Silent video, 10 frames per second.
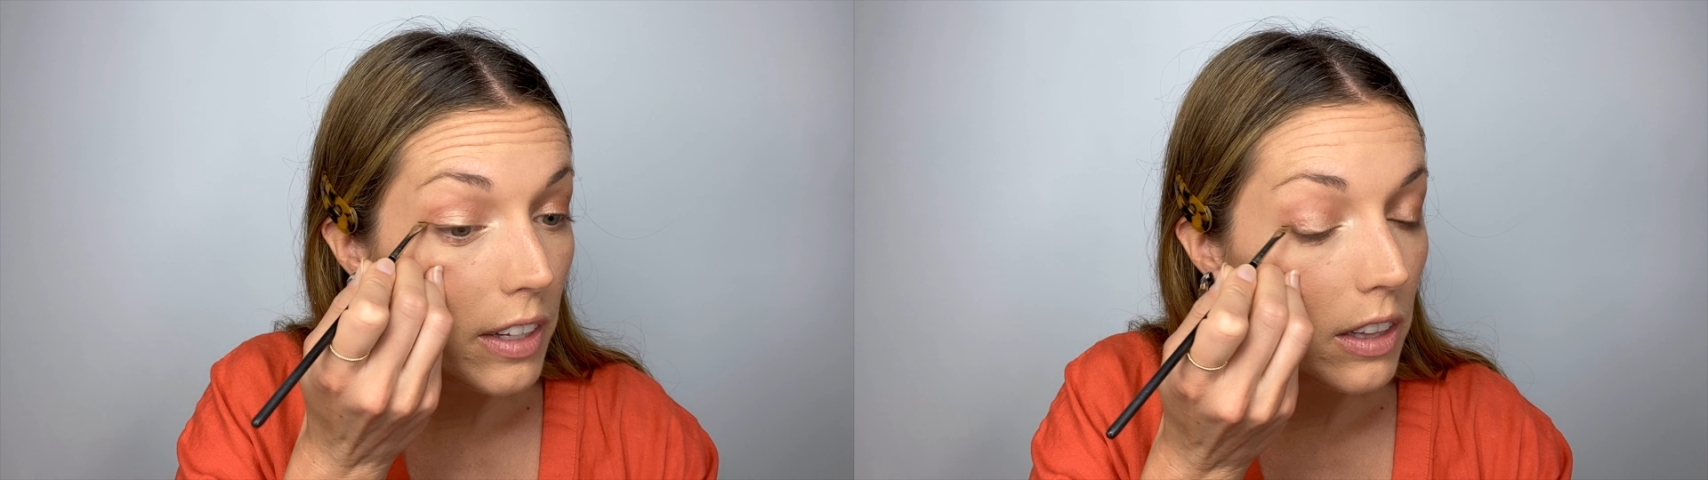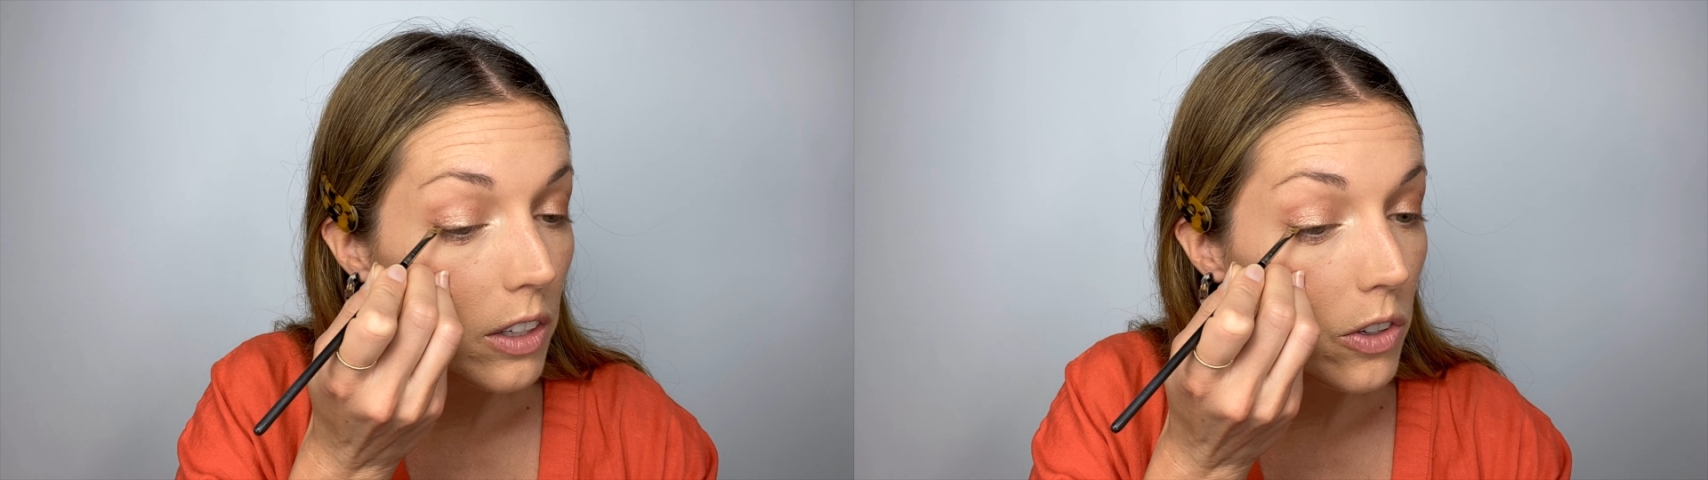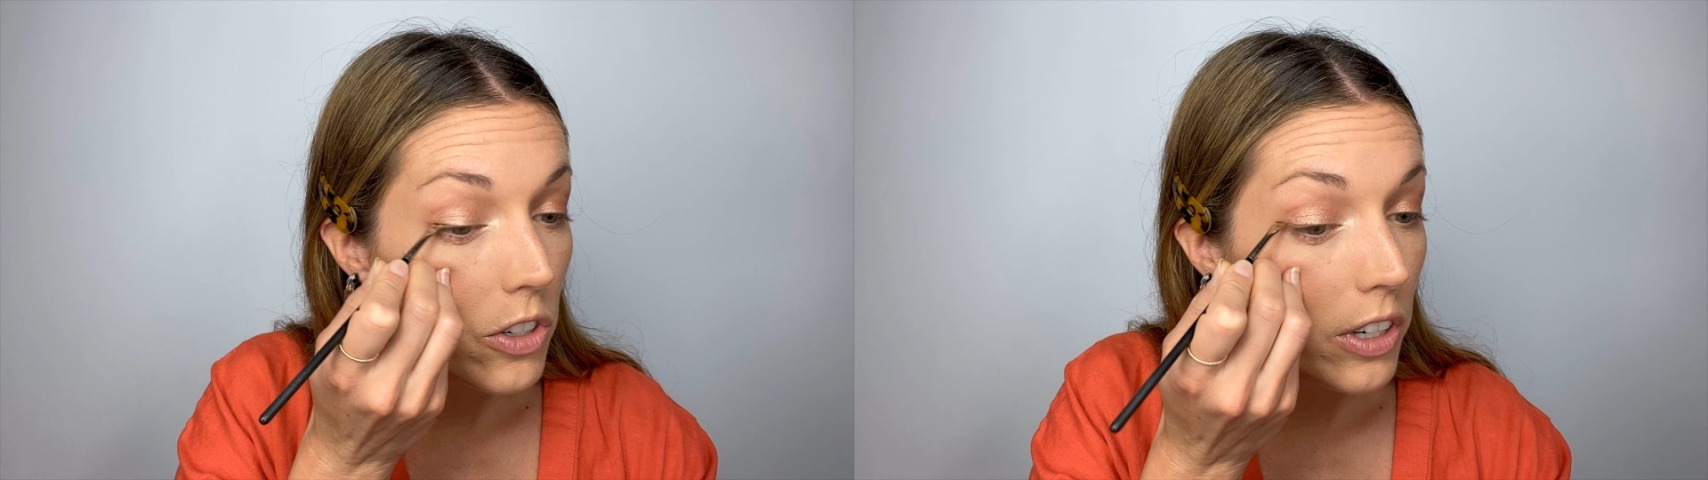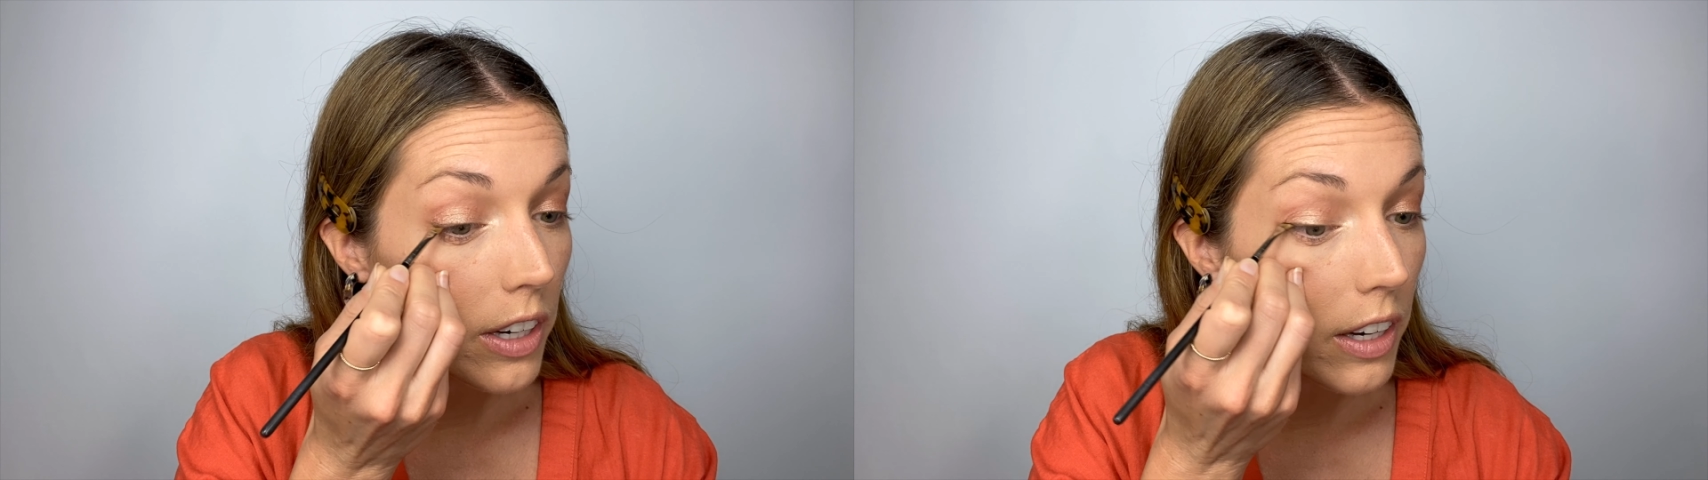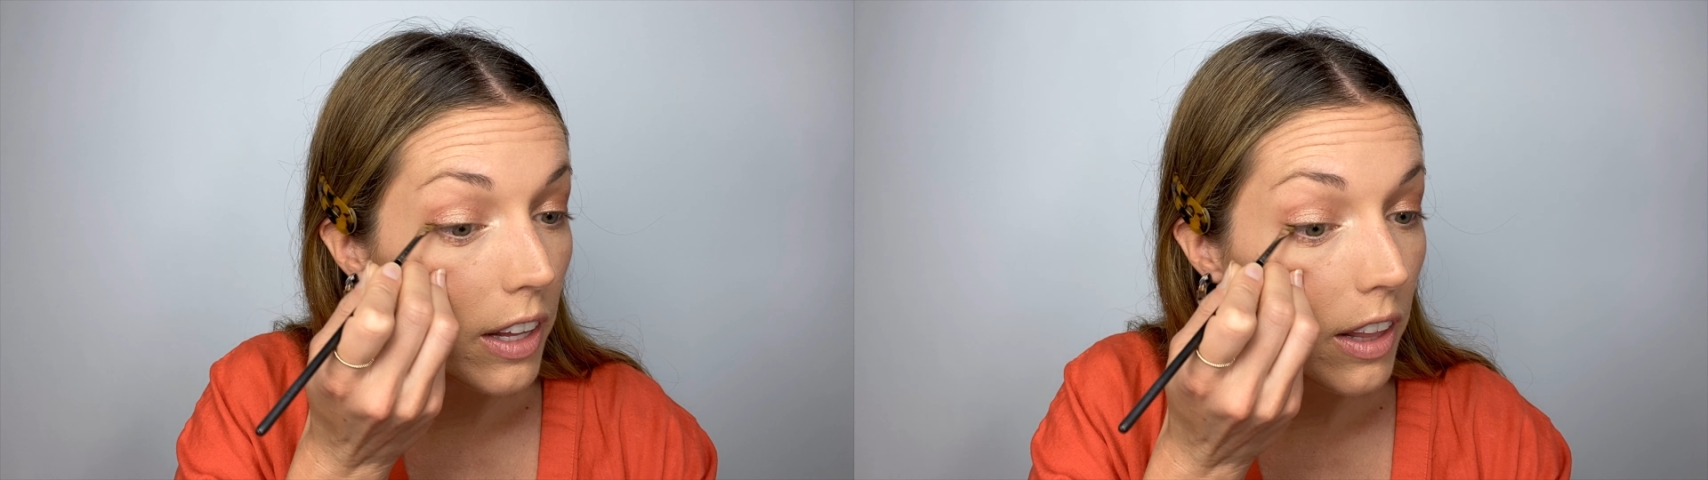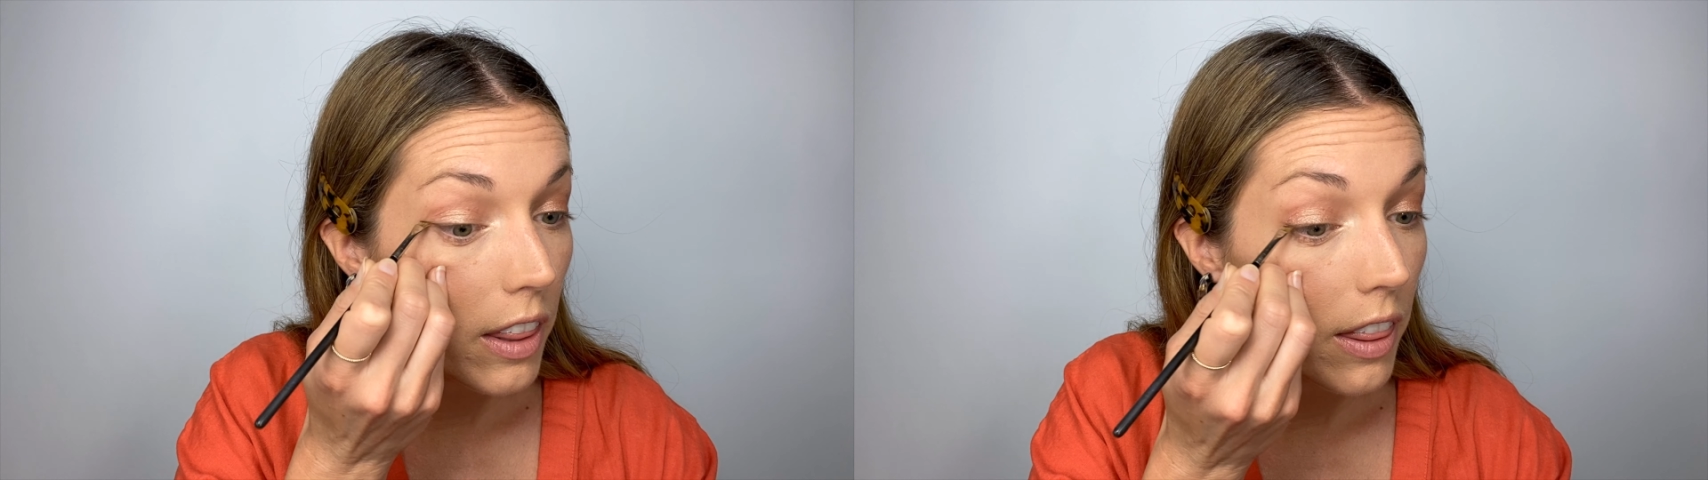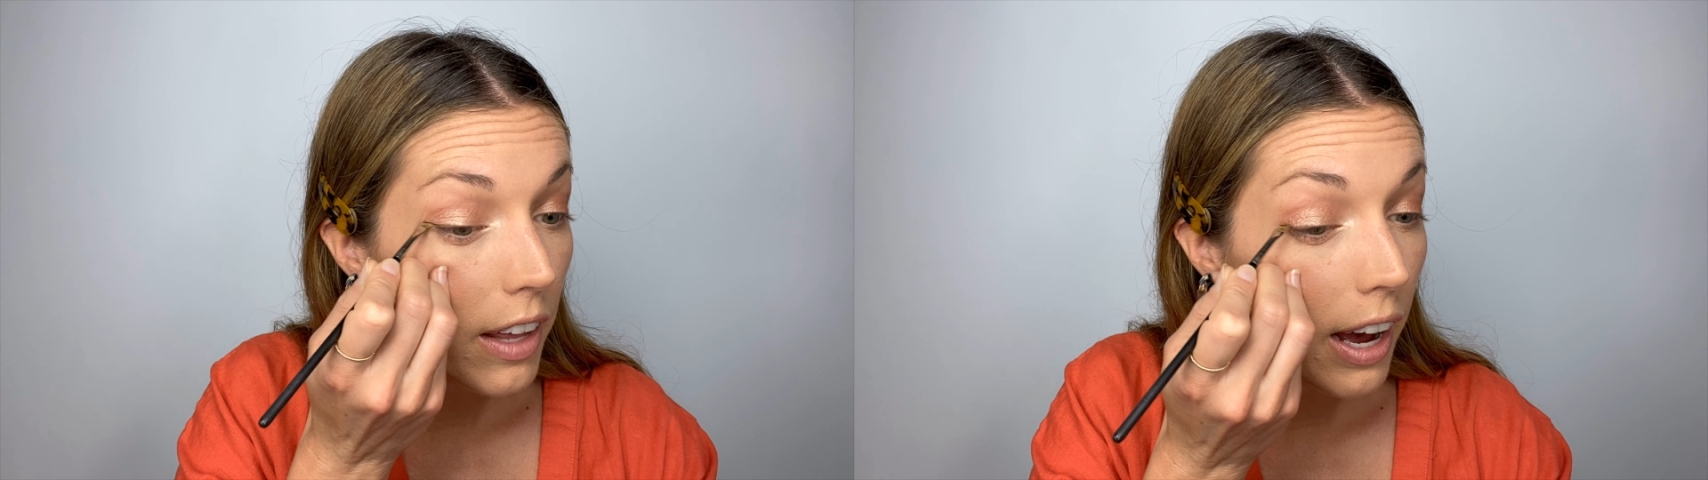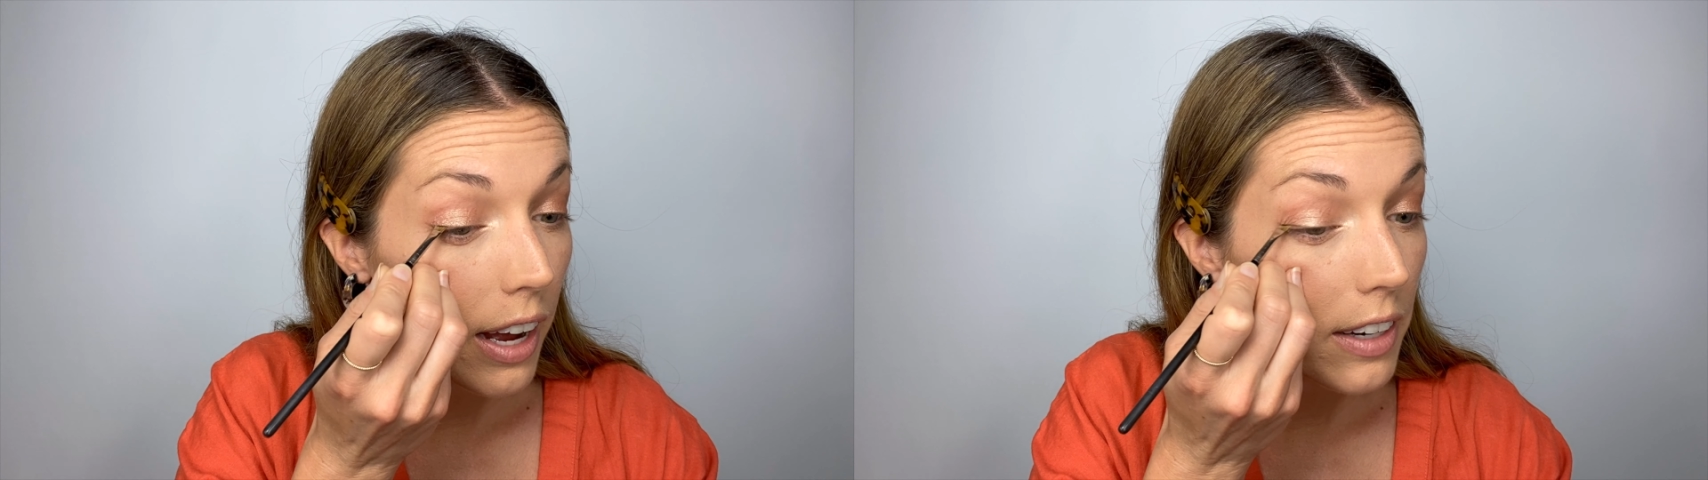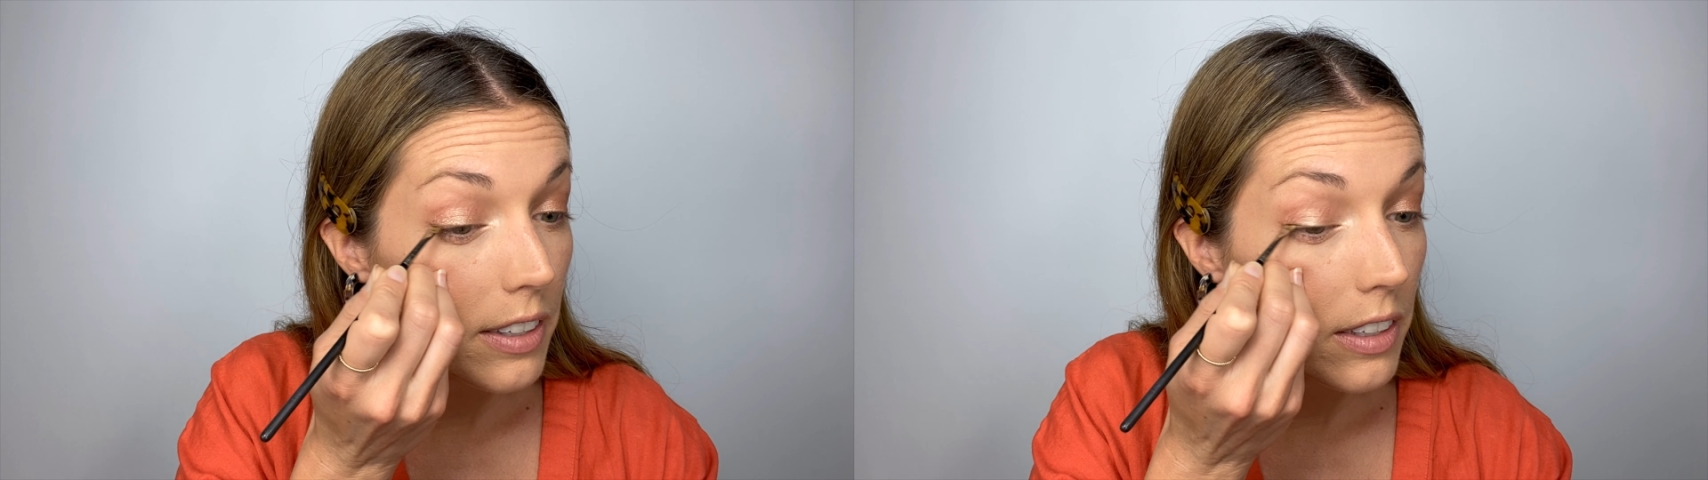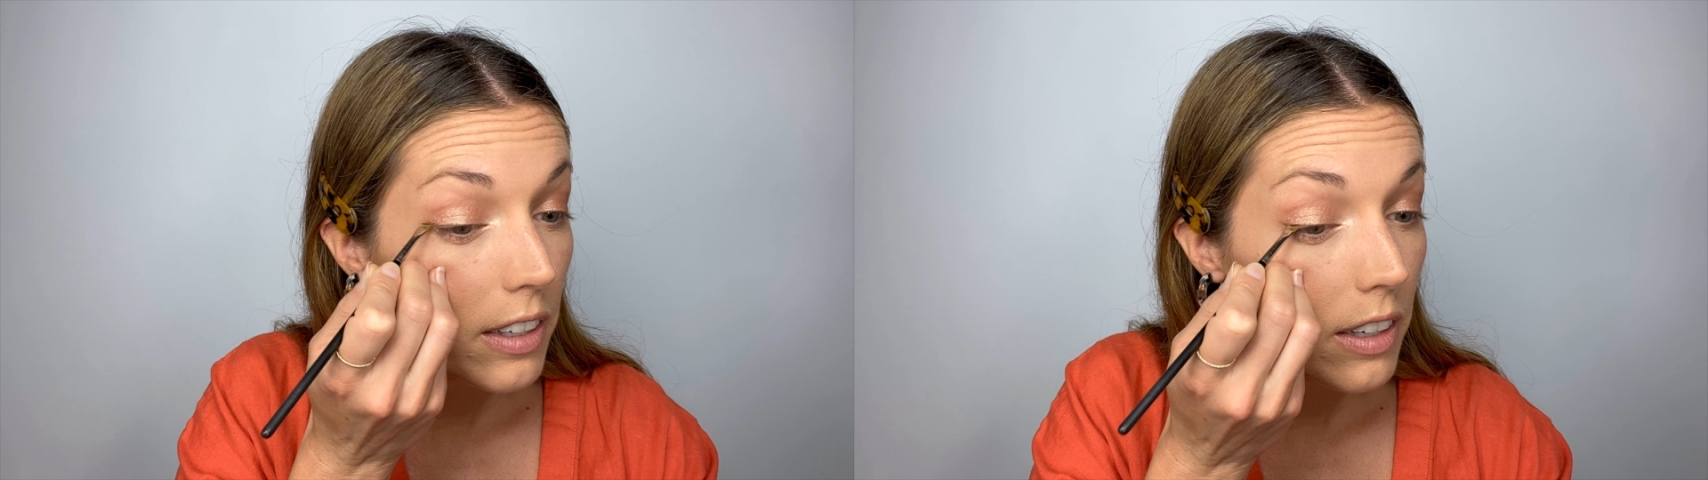illusion that